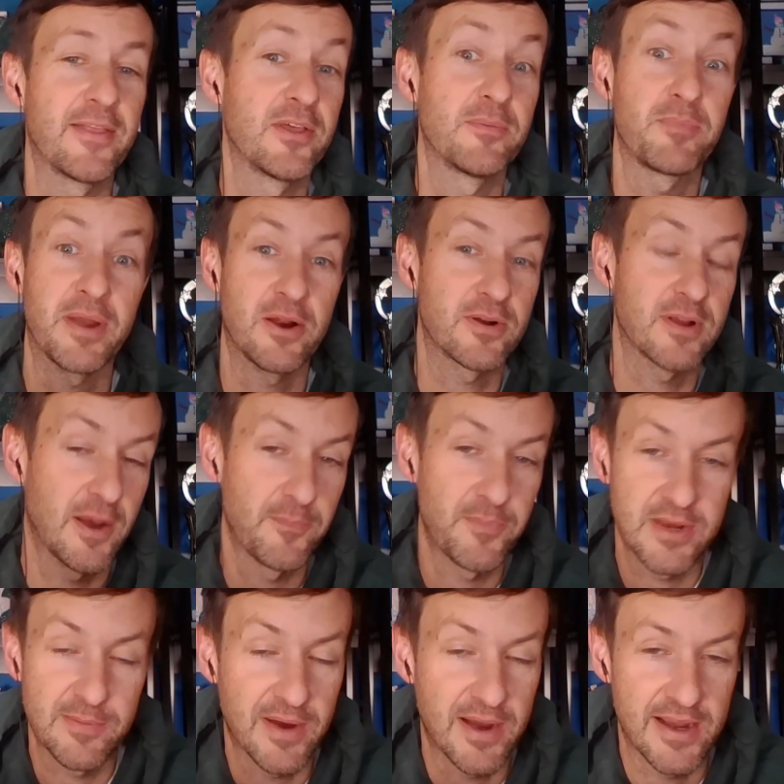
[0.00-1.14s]
the parent
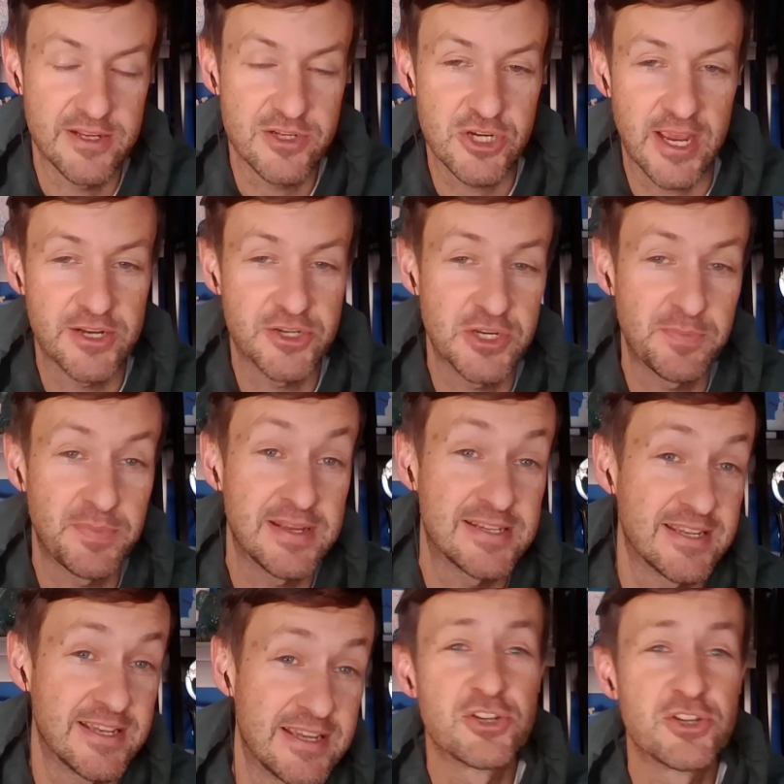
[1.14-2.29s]
company behind
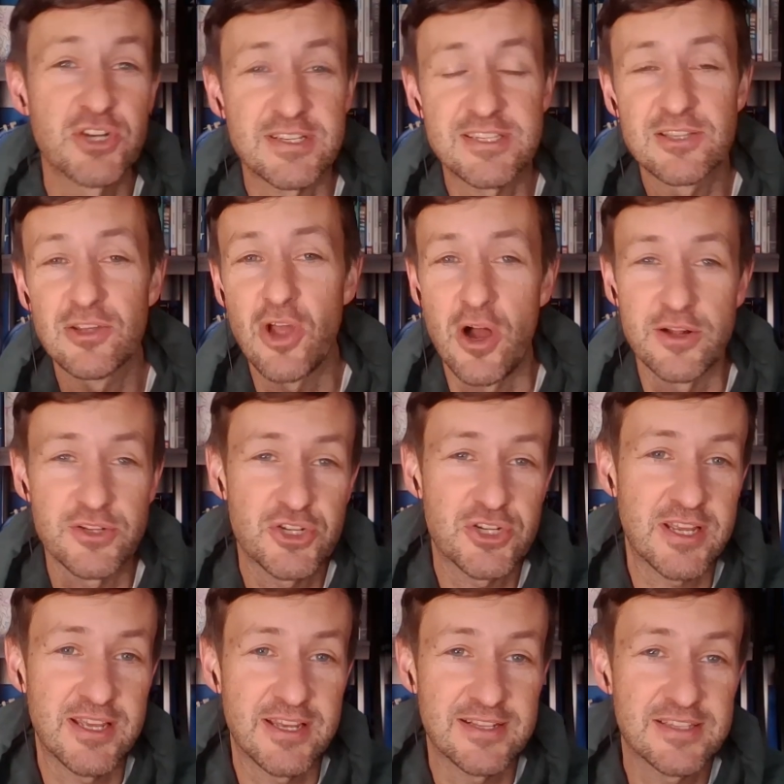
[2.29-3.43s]
ChatGPT, just launched
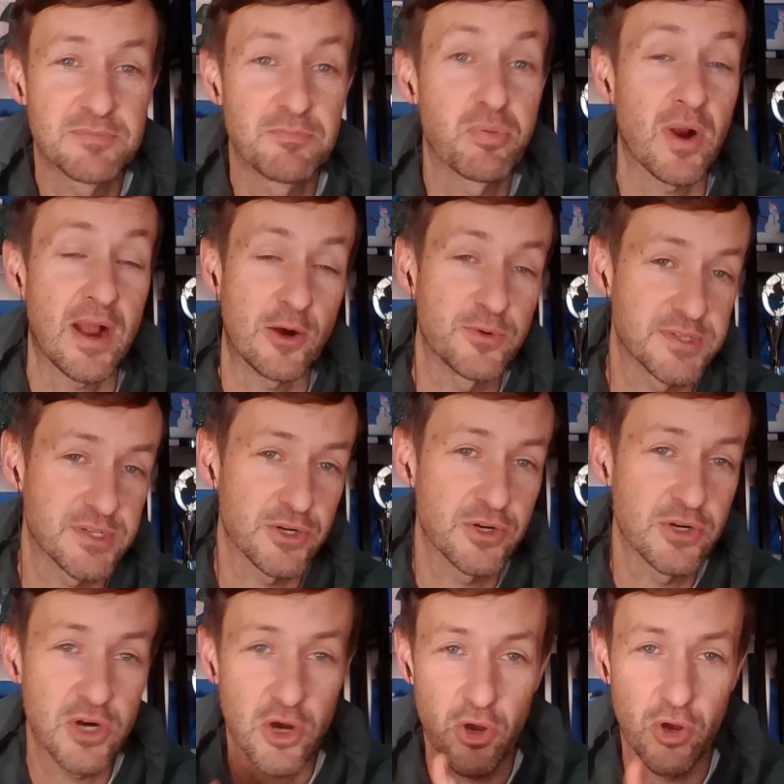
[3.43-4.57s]
its browser
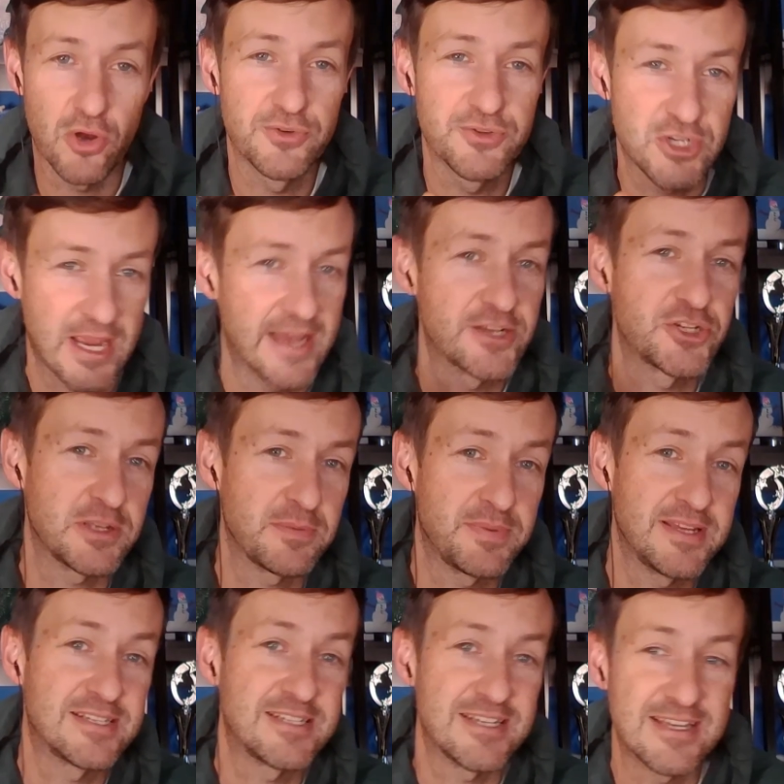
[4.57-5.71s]
called
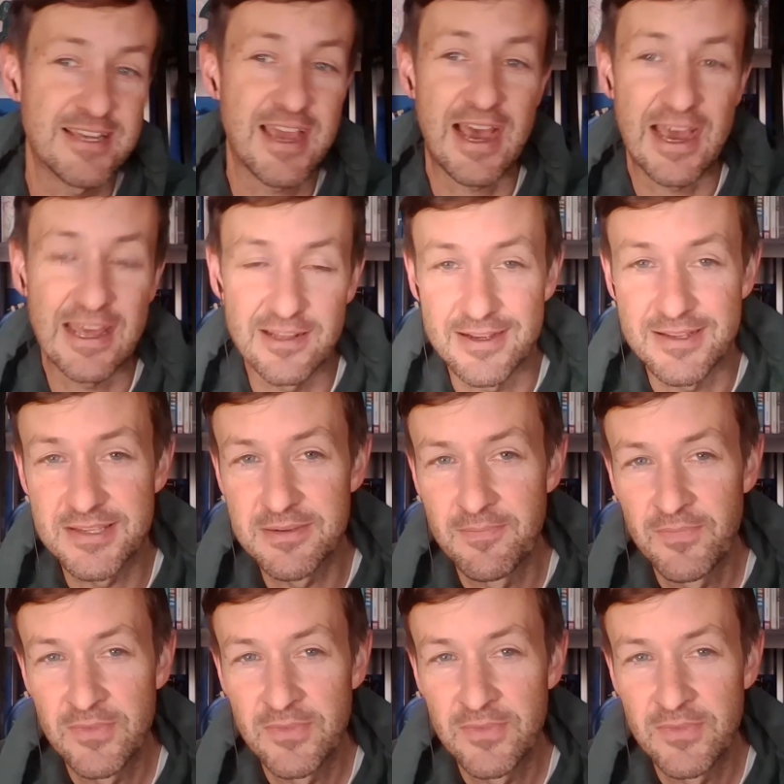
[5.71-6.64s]
ChatGPT Atlas.